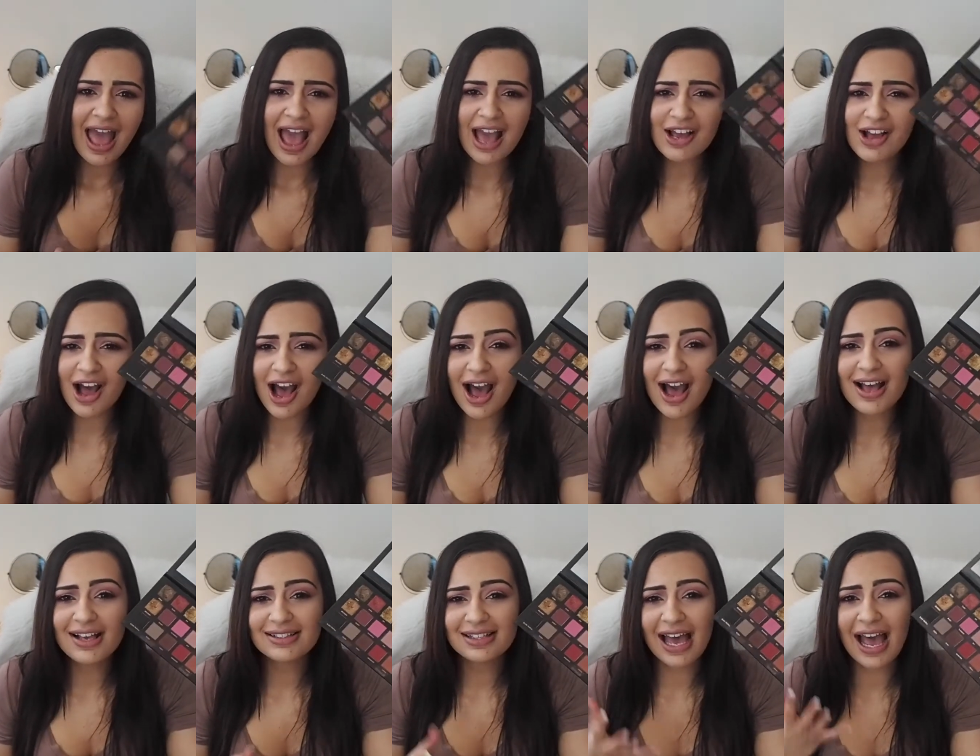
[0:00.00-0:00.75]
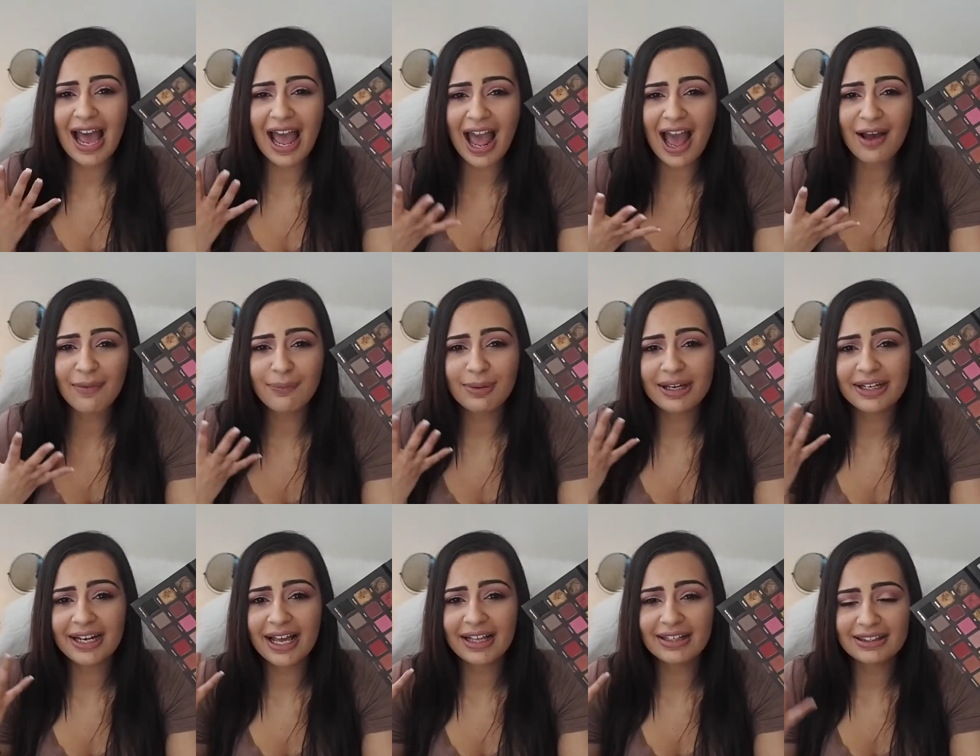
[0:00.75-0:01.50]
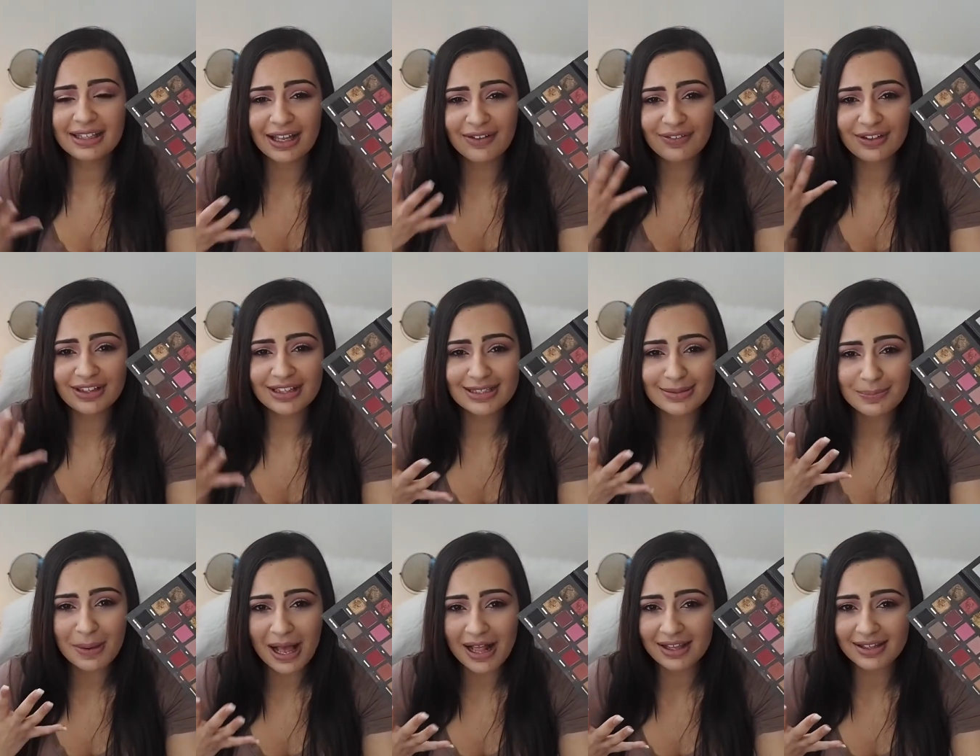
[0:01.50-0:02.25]
And guys, I have been loving
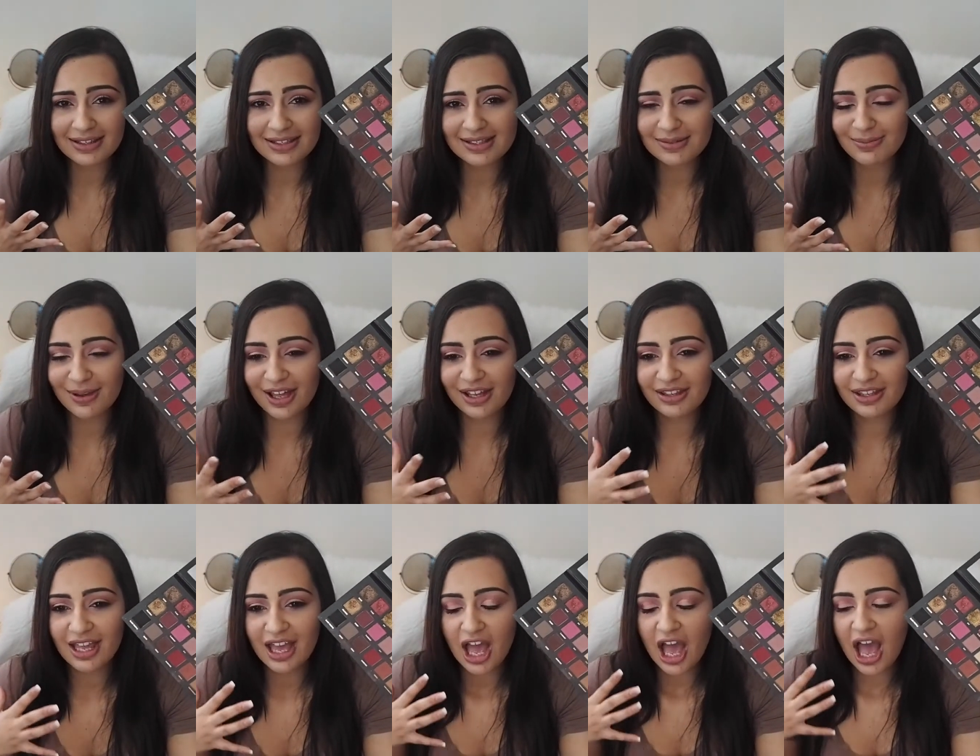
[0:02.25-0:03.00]
this palette this month.